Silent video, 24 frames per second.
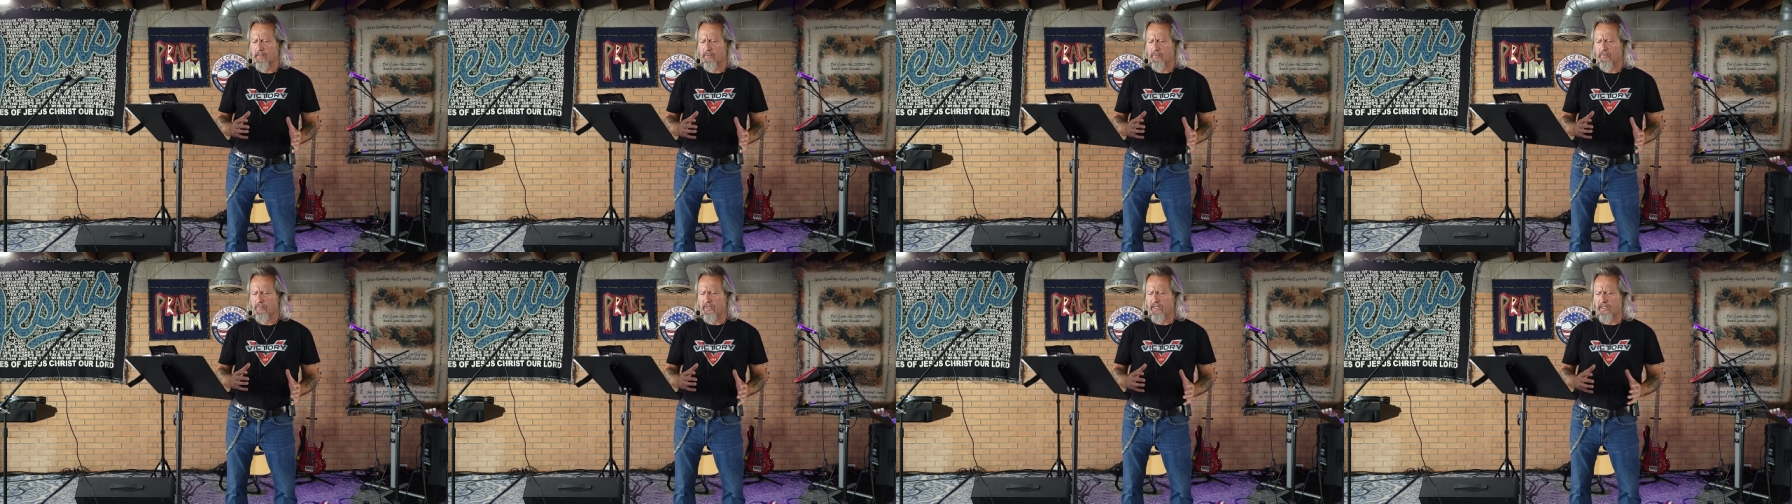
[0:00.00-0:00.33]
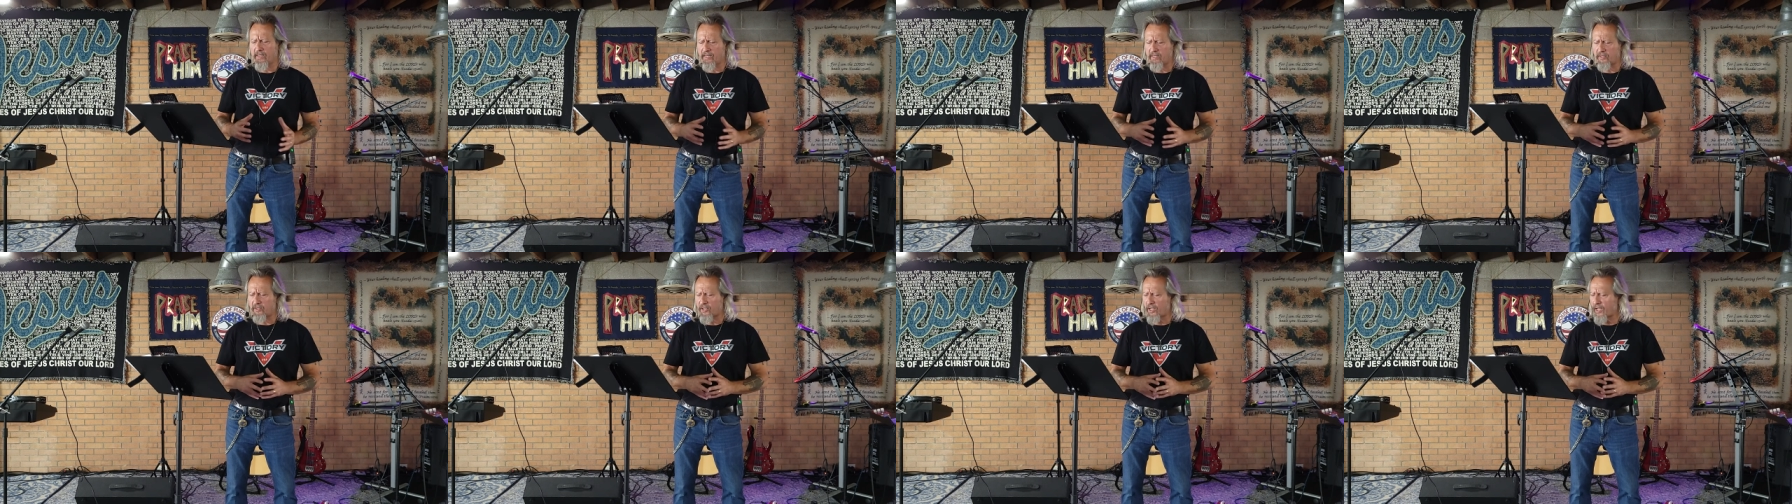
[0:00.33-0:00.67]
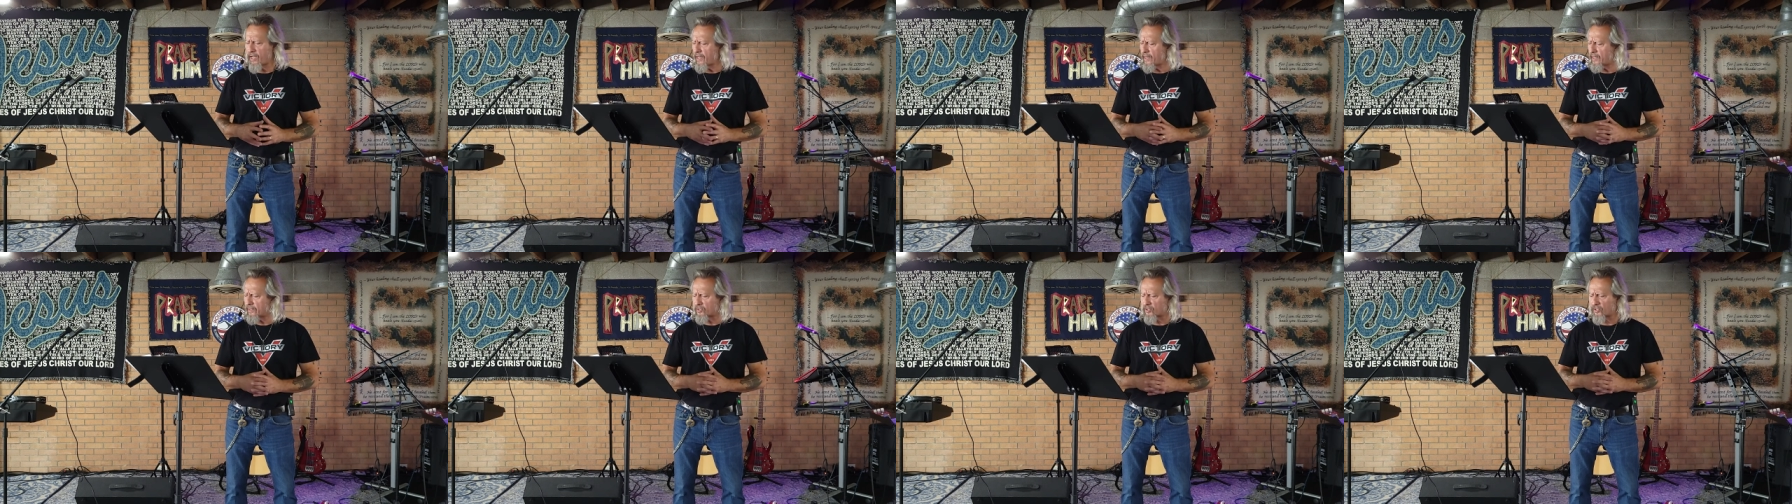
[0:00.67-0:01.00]
We need to
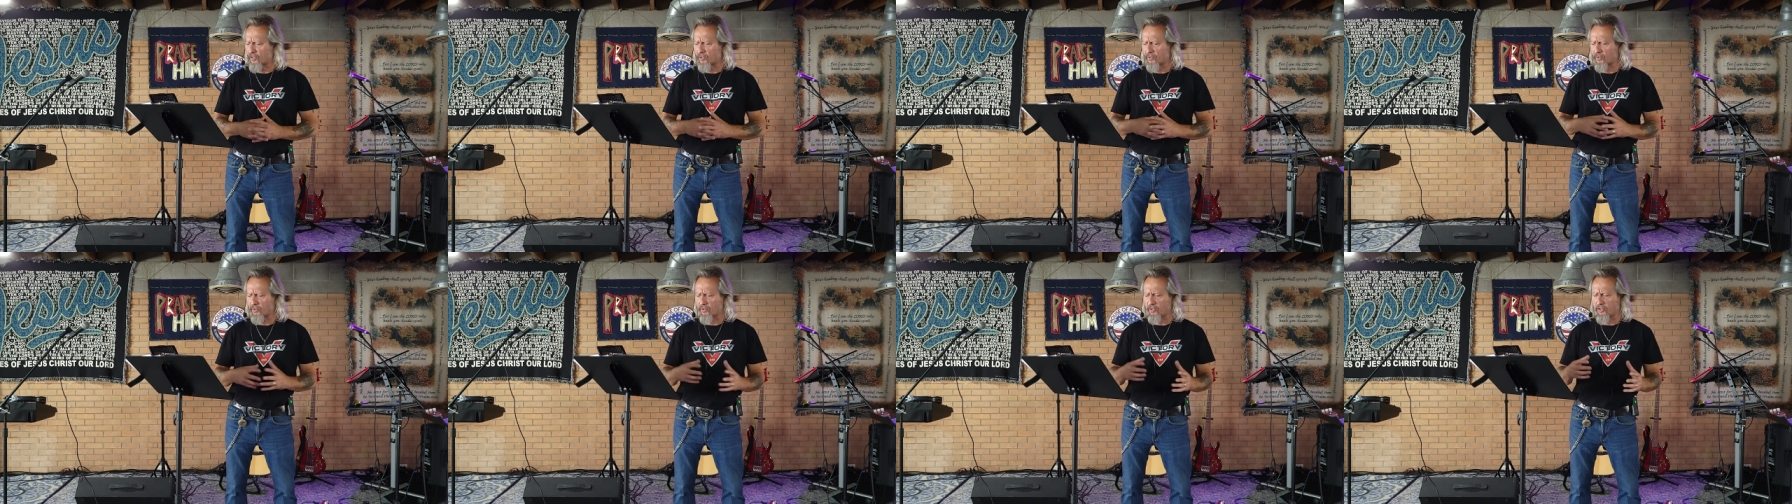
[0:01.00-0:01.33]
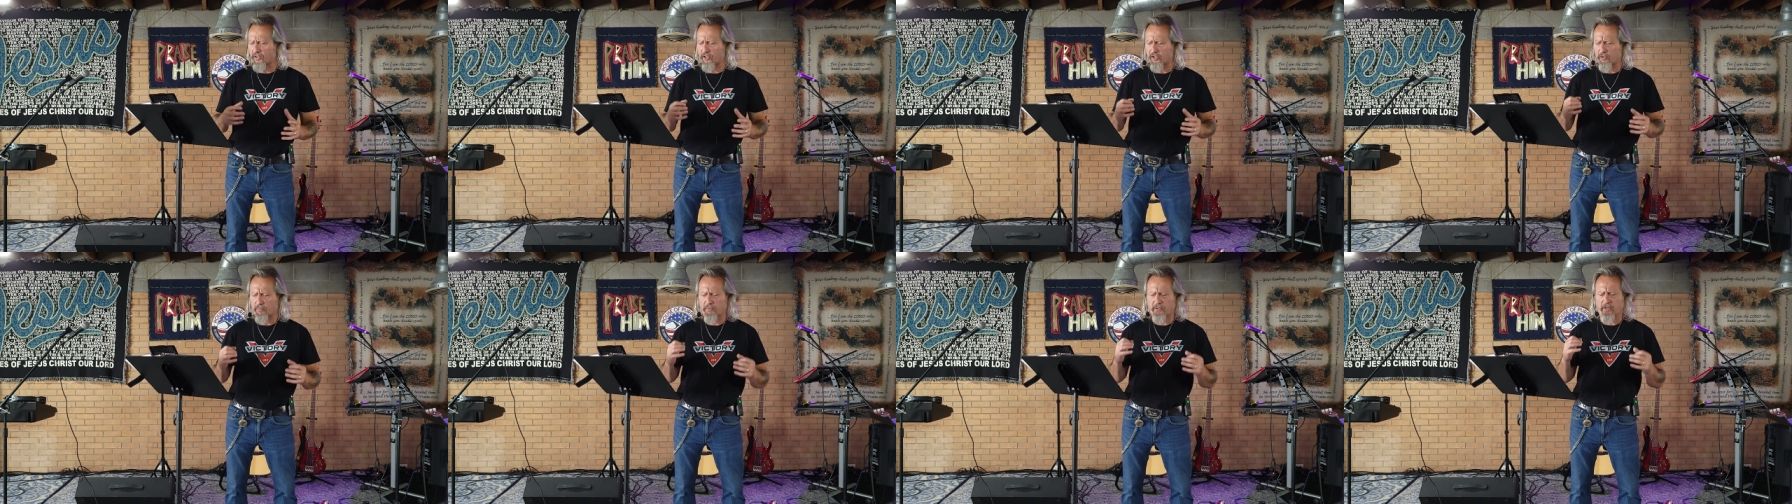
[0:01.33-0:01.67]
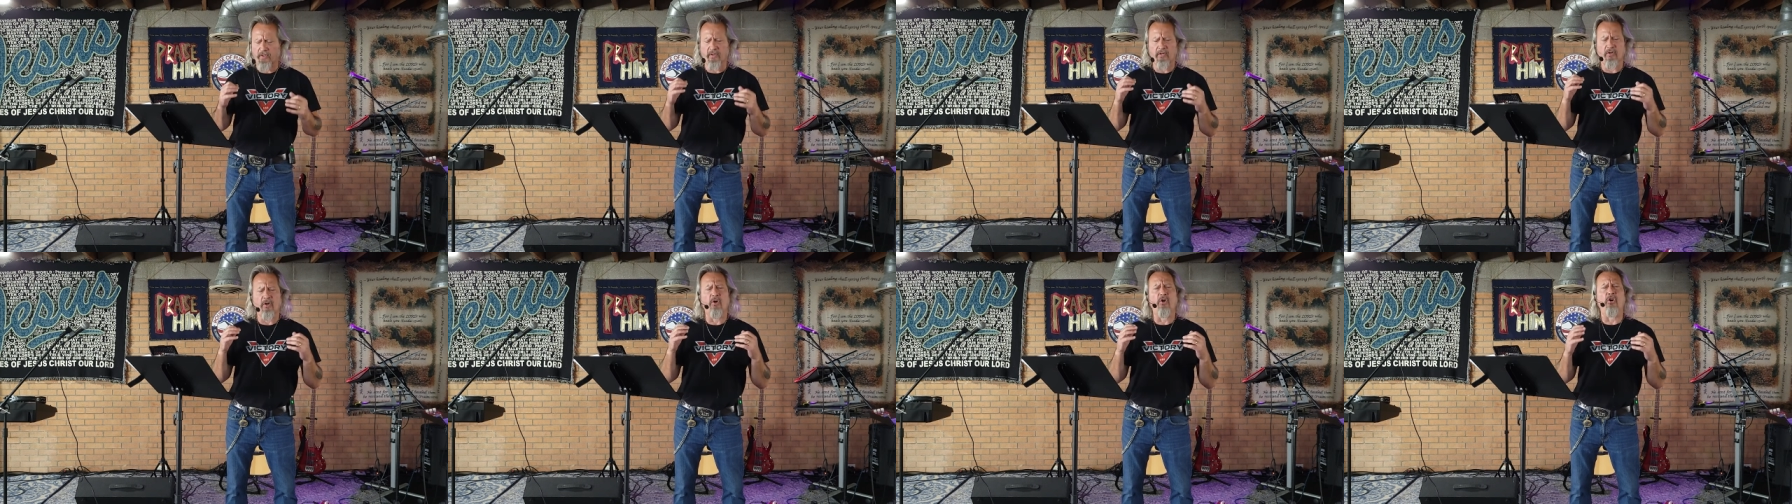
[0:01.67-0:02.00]
ask the Holy Spirit,